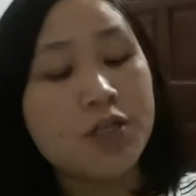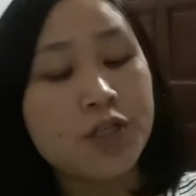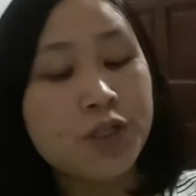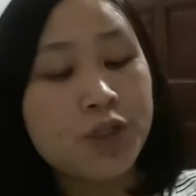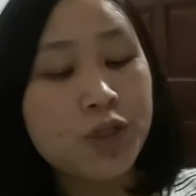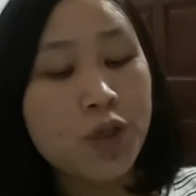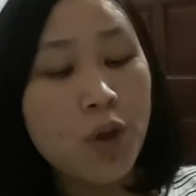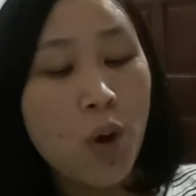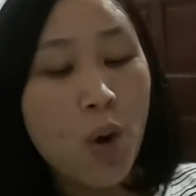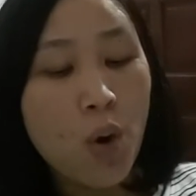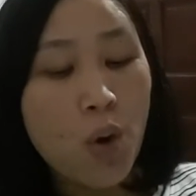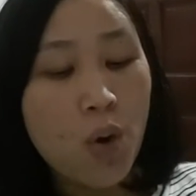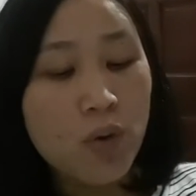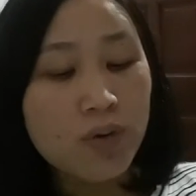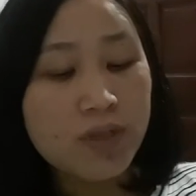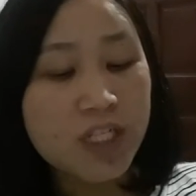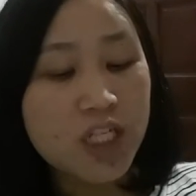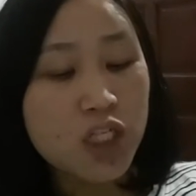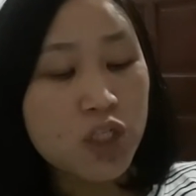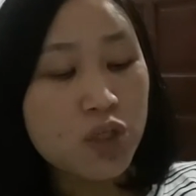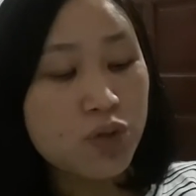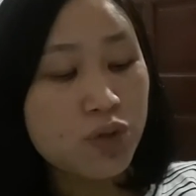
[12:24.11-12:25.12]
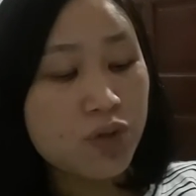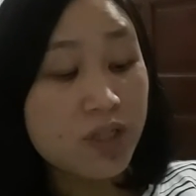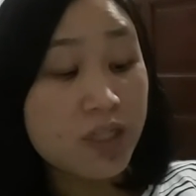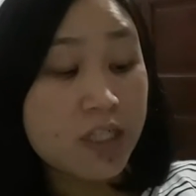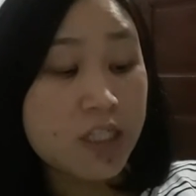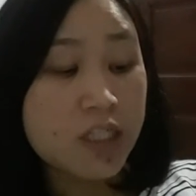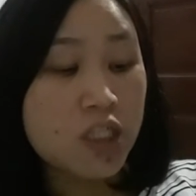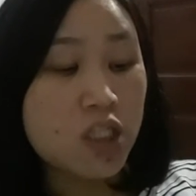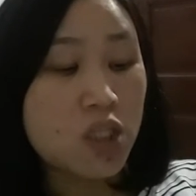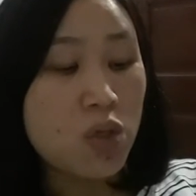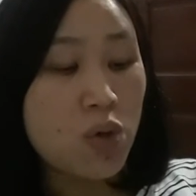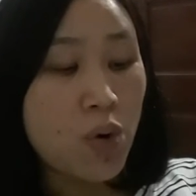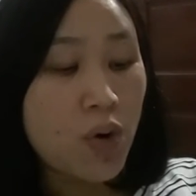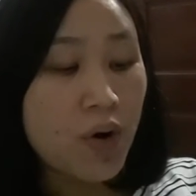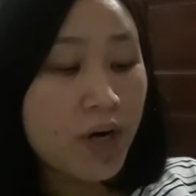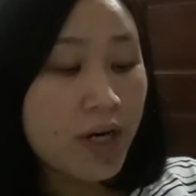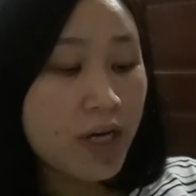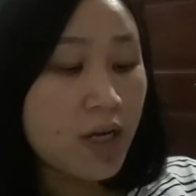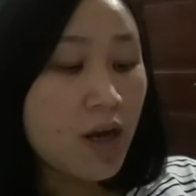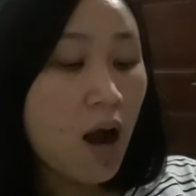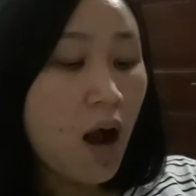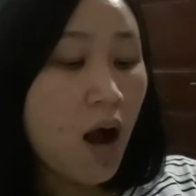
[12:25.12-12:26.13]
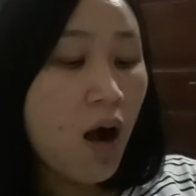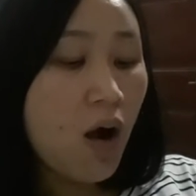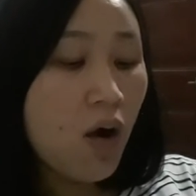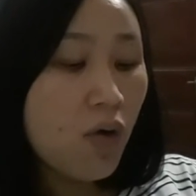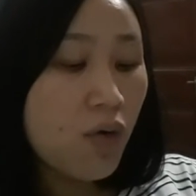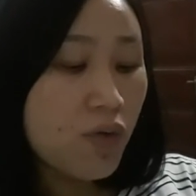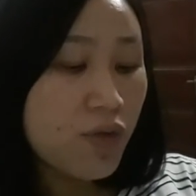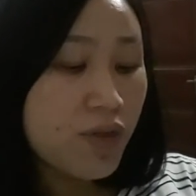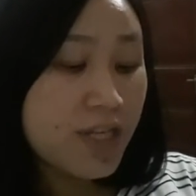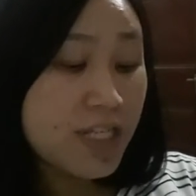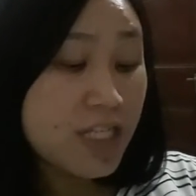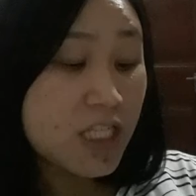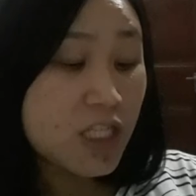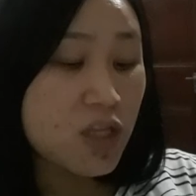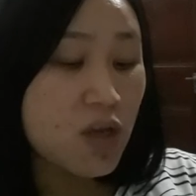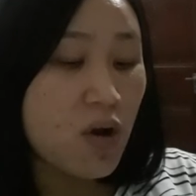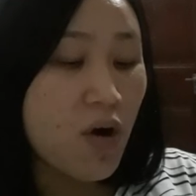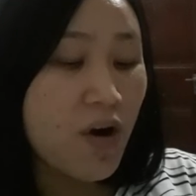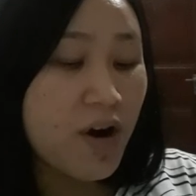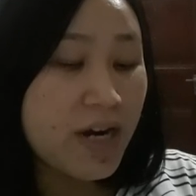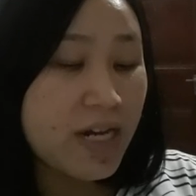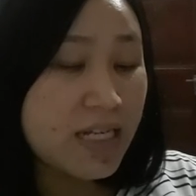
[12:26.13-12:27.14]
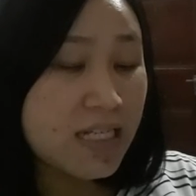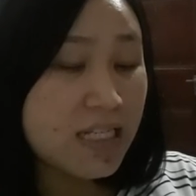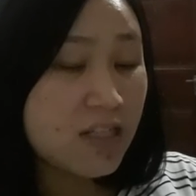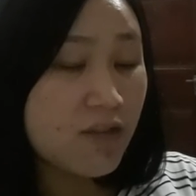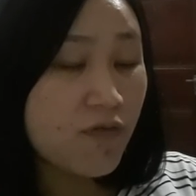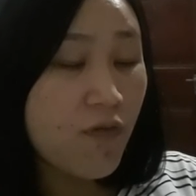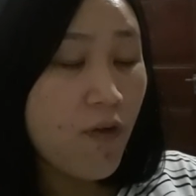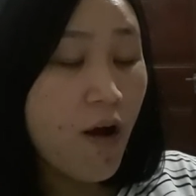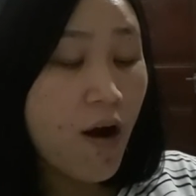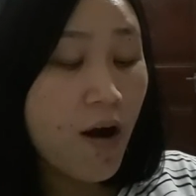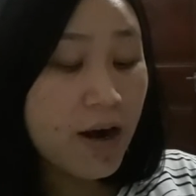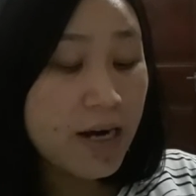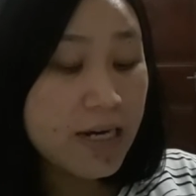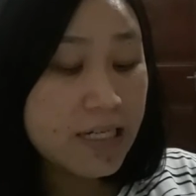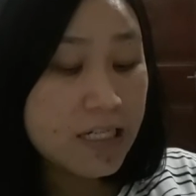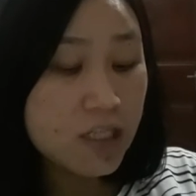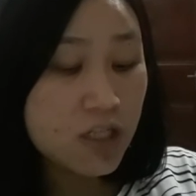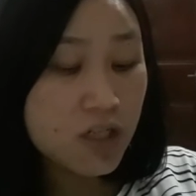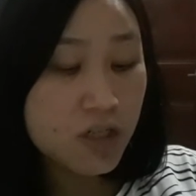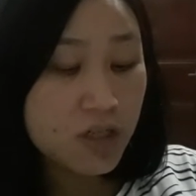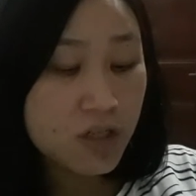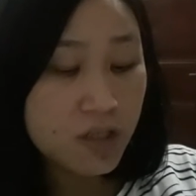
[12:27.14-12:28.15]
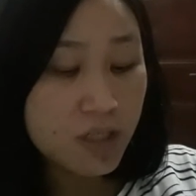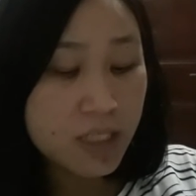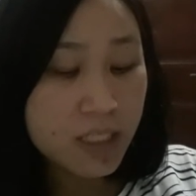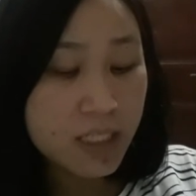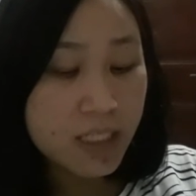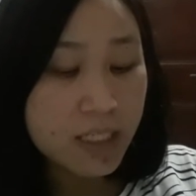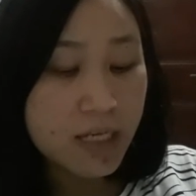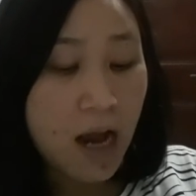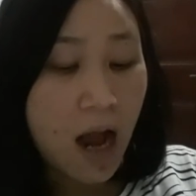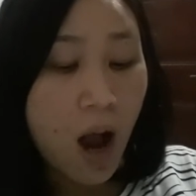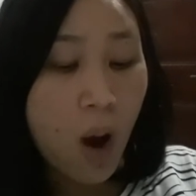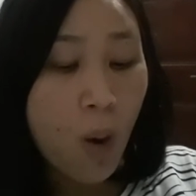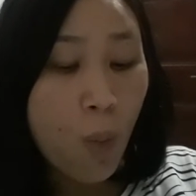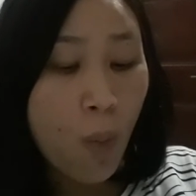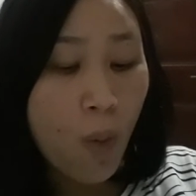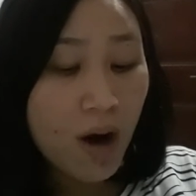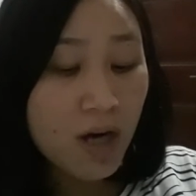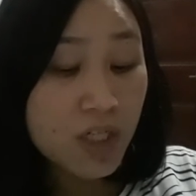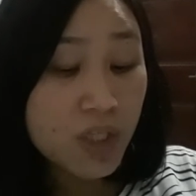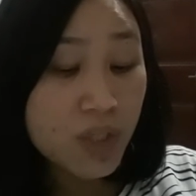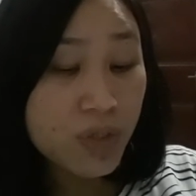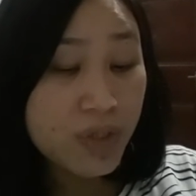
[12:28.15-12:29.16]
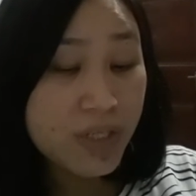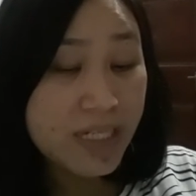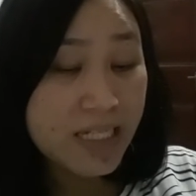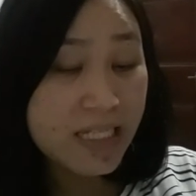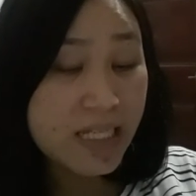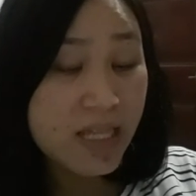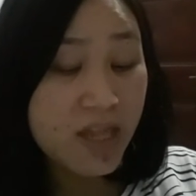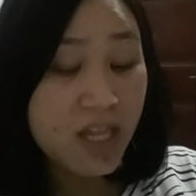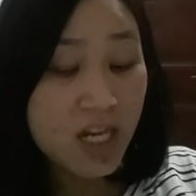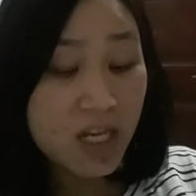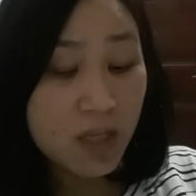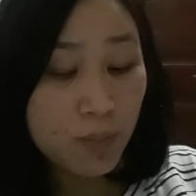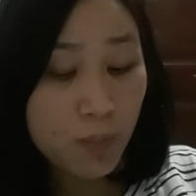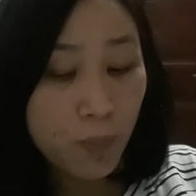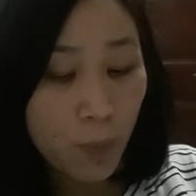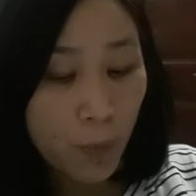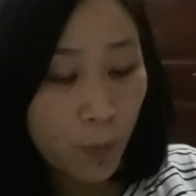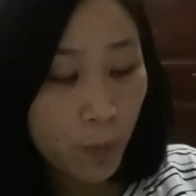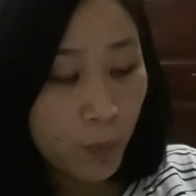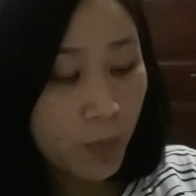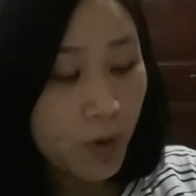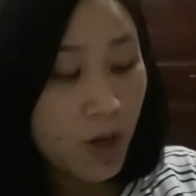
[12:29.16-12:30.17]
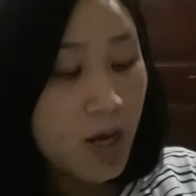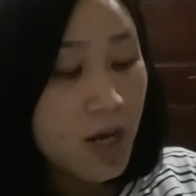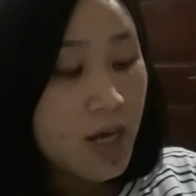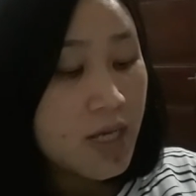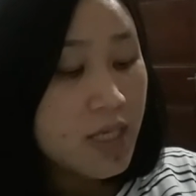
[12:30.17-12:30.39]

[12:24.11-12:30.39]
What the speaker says: So she told a story. Oh, this story is very interesting. I want to read this book.